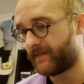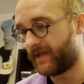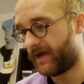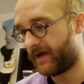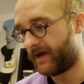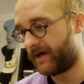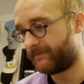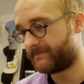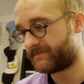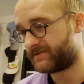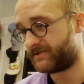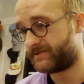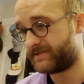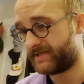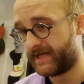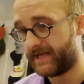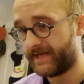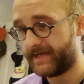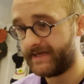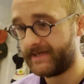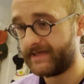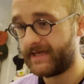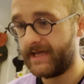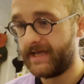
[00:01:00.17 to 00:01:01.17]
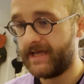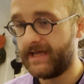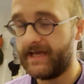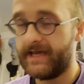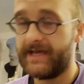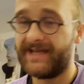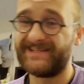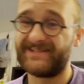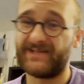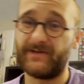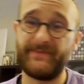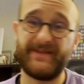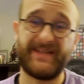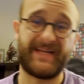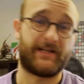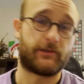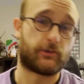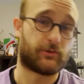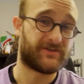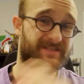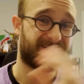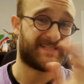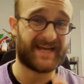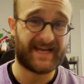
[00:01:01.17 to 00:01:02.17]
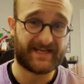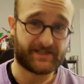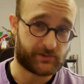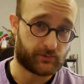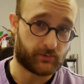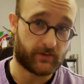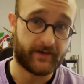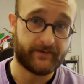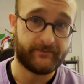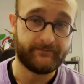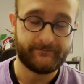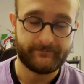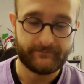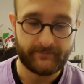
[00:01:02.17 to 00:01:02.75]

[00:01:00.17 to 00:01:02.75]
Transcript: So today it's gonna be like a little test run.